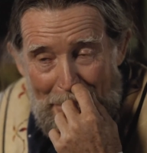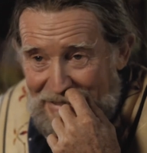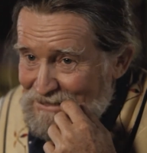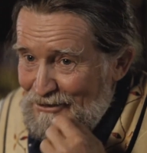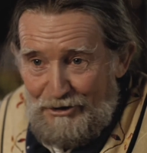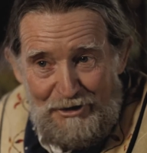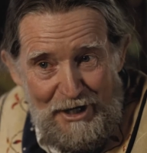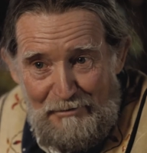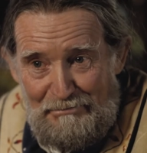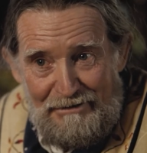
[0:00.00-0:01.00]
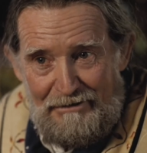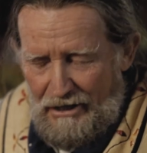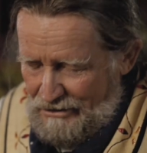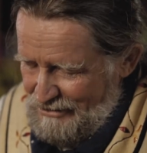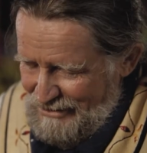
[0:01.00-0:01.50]
I didn't look up.
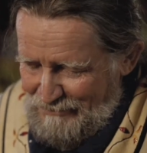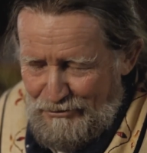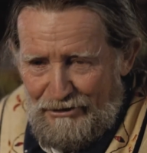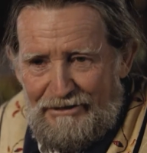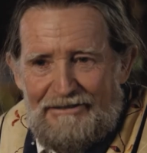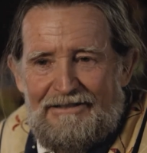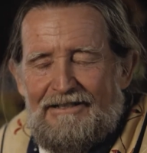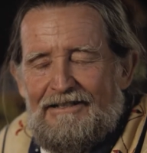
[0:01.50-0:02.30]
I just kept working.